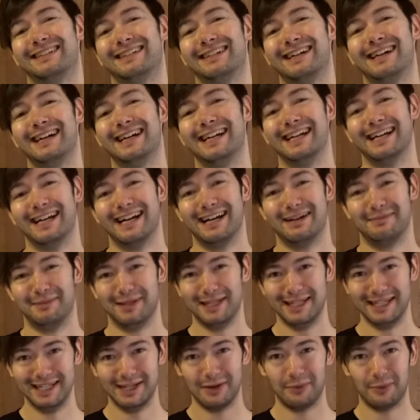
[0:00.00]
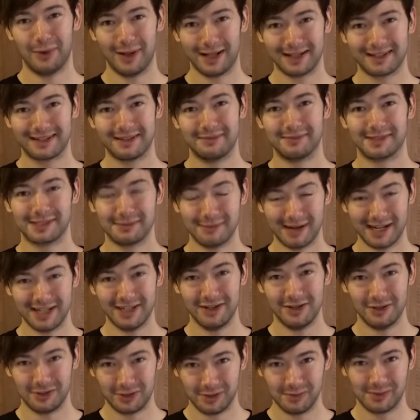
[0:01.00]
Hi, I'm Leigh. Welcome to my
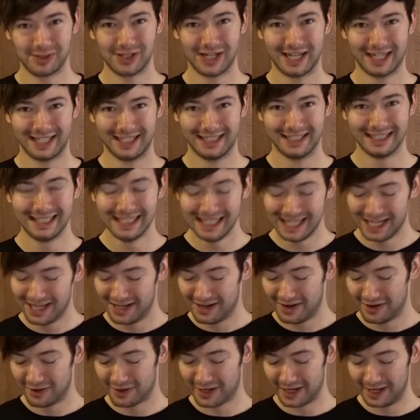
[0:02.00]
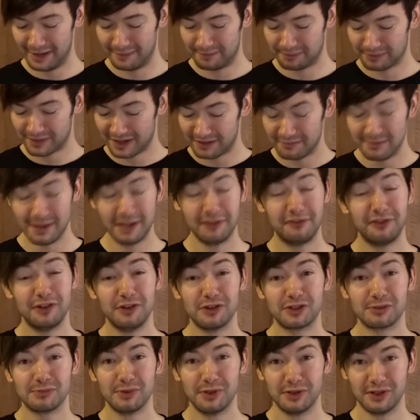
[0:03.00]
YouTube channel. Okay, I've made a few
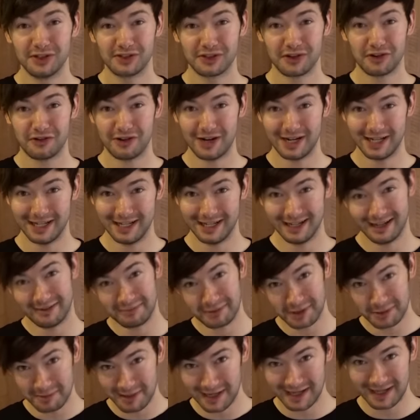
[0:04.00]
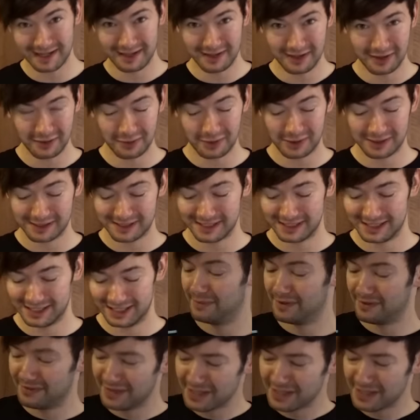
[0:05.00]
smoothies already. I'm gonna make another one today.